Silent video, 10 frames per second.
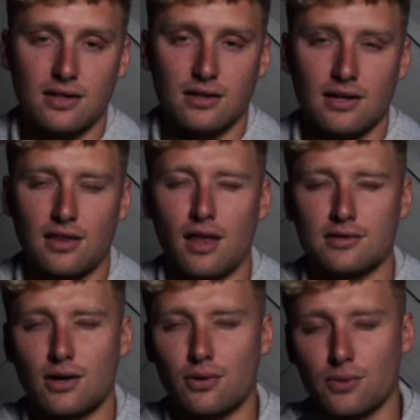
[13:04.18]
I think that's
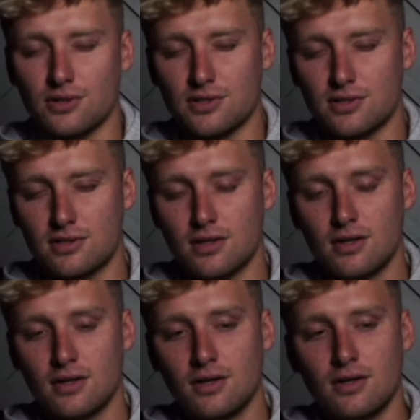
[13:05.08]
how it works. It's,
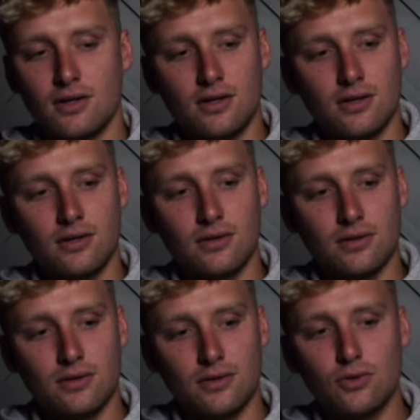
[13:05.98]

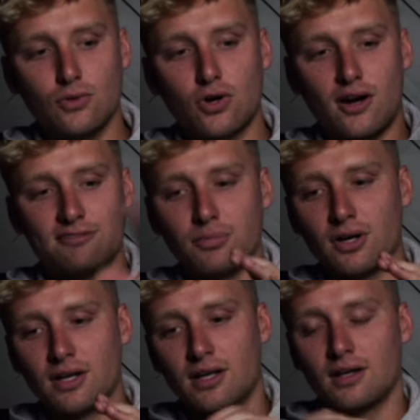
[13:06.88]
you cough
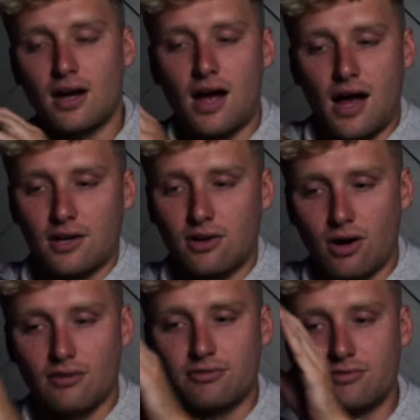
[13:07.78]
money, I
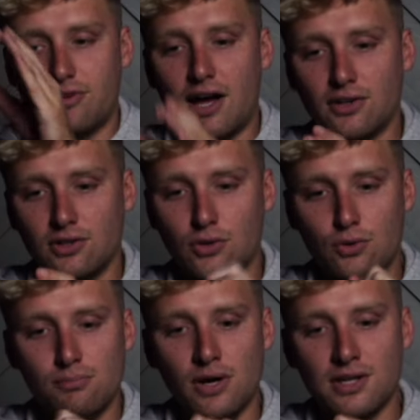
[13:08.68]
cough value,
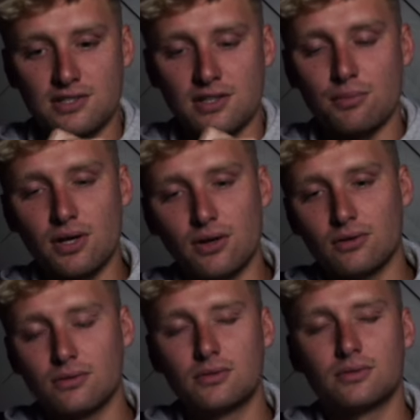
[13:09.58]
money's in the middle.
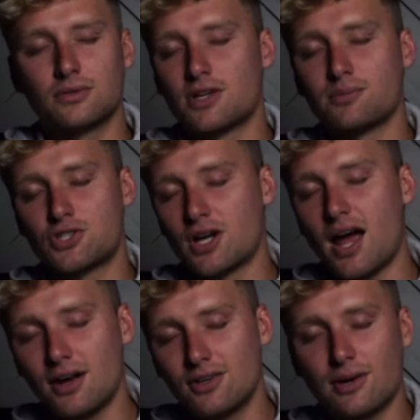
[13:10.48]
Some shit.
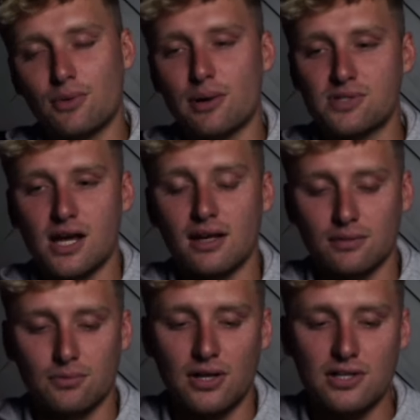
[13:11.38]
You get what I'm saying.
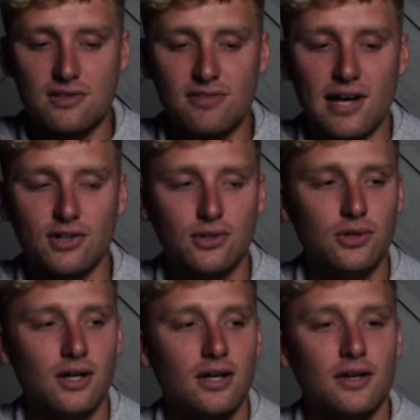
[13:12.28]
Money is the value,
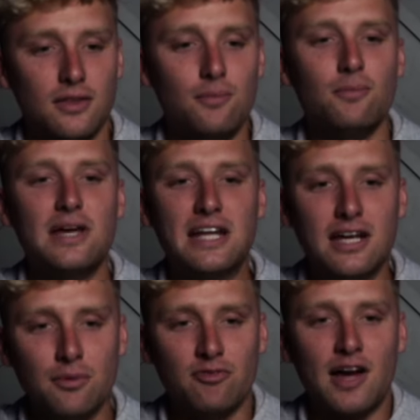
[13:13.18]
the medium
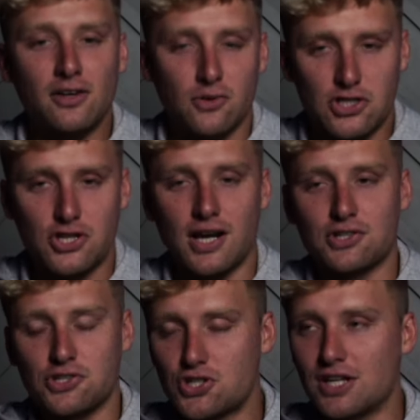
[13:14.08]
of value
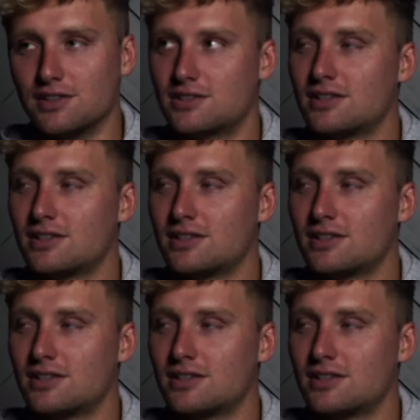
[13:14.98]
exchange. Jeez.